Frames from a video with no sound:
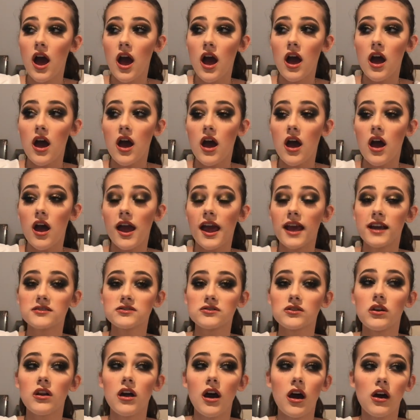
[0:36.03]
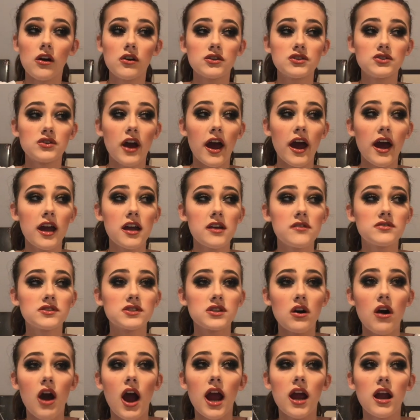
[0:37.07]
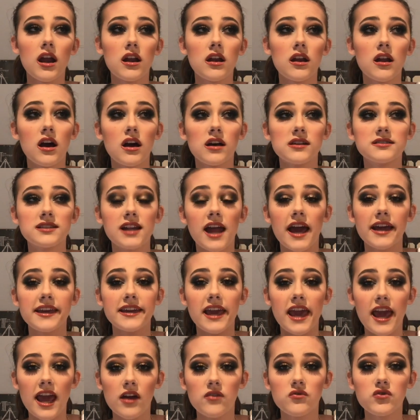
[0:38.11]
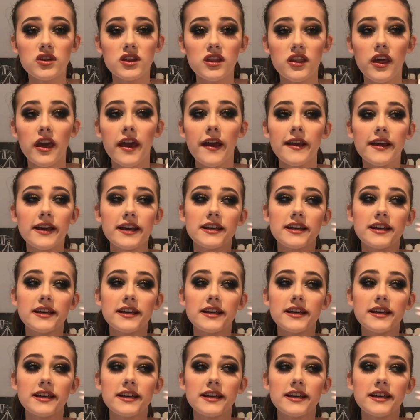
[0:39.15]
external hard drive, so I lost like everything.